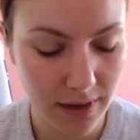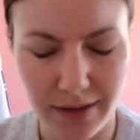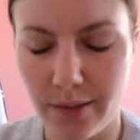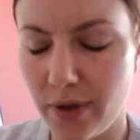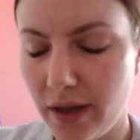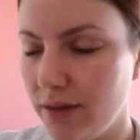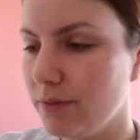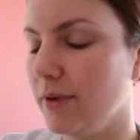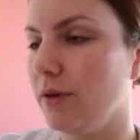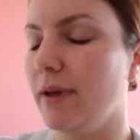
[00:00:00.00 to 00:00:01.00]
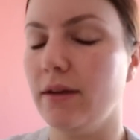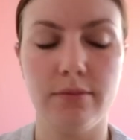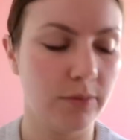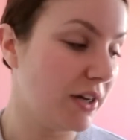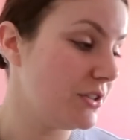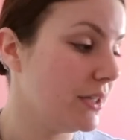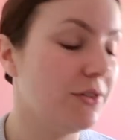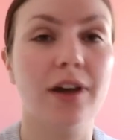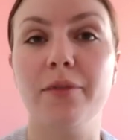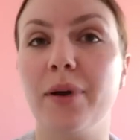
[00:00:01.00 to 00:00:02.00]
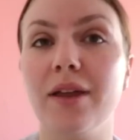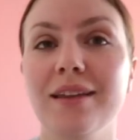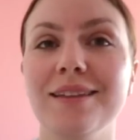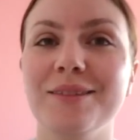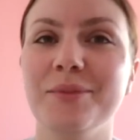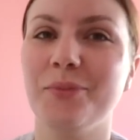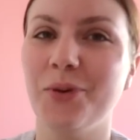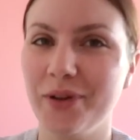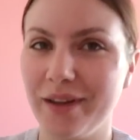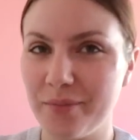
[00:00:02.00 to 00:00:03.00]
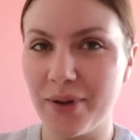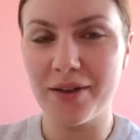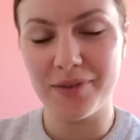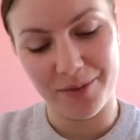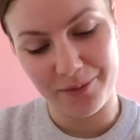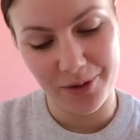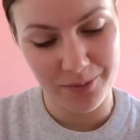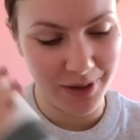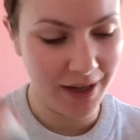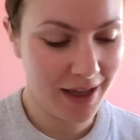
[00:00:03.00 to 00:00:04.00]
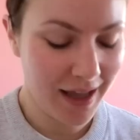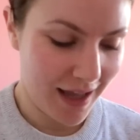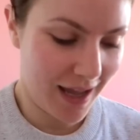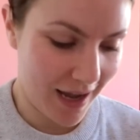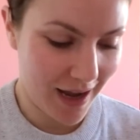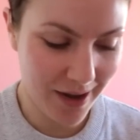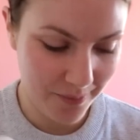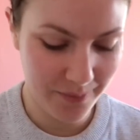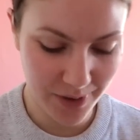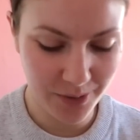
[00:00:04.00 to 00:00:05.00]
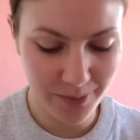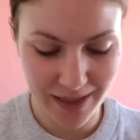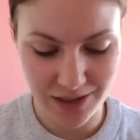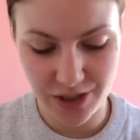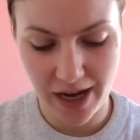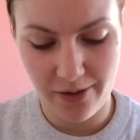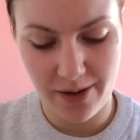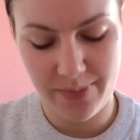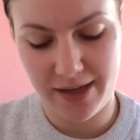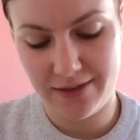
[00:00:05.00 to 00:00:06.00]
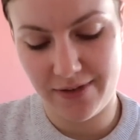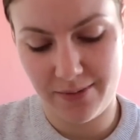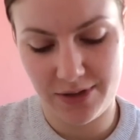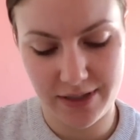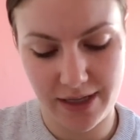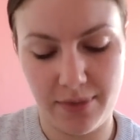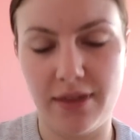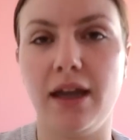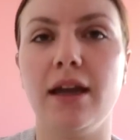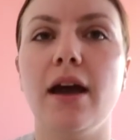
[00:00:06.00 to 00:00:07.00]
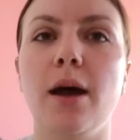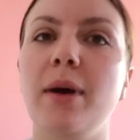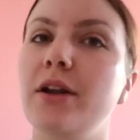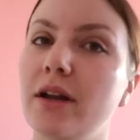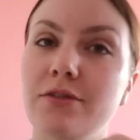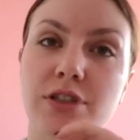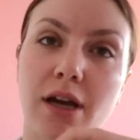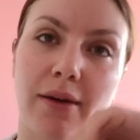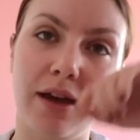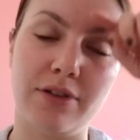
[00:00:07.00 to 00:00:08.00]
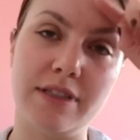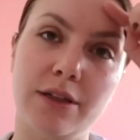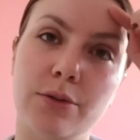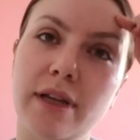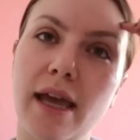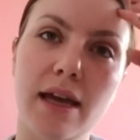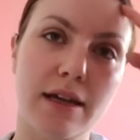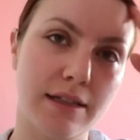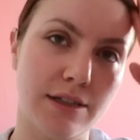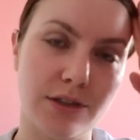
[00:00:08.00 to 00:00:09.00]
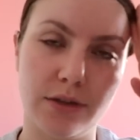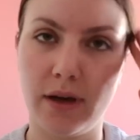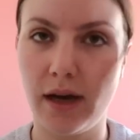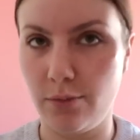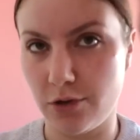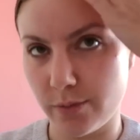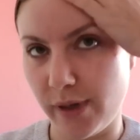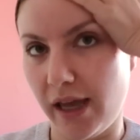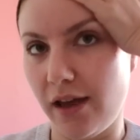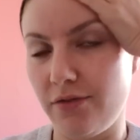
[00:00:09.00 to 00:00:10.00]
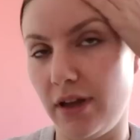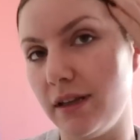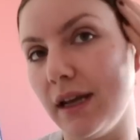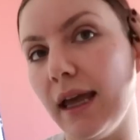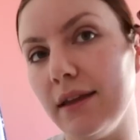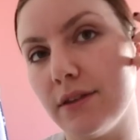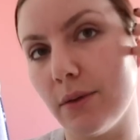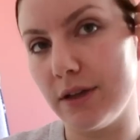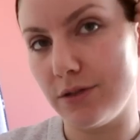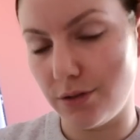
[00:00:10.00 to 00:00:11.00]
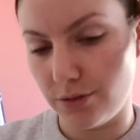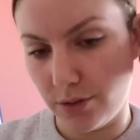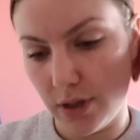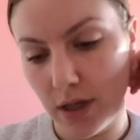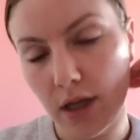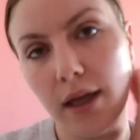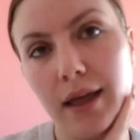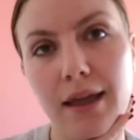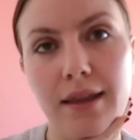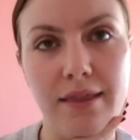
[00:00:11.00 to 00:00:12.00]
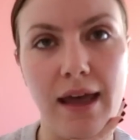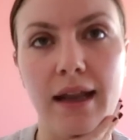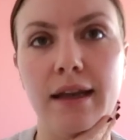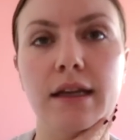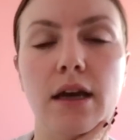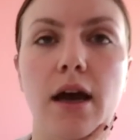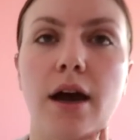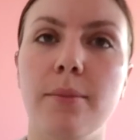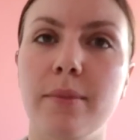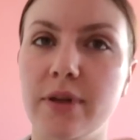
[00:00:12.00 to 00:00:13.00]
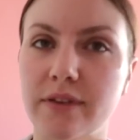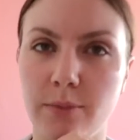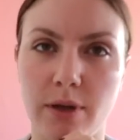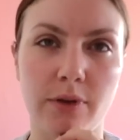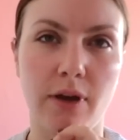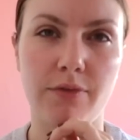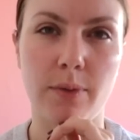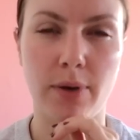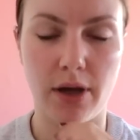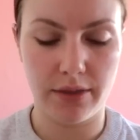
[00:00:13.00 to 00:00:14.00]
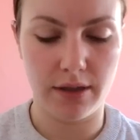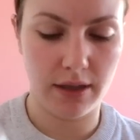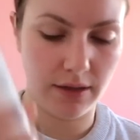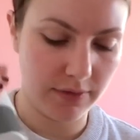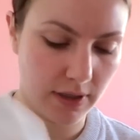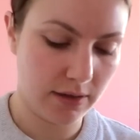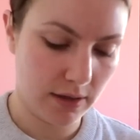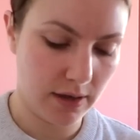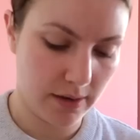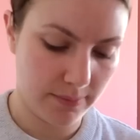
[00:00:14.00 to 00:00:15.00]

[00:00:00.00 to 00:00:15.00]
In the bath? What am I on about? Well, actually I do have morning baths at the moment, but normally in the shower, but it's very much the same thing. I don't have a shower every single day. I tend to do it, I wash my hair every other day, so I do it then, but sometimes I'll have a bath in the evening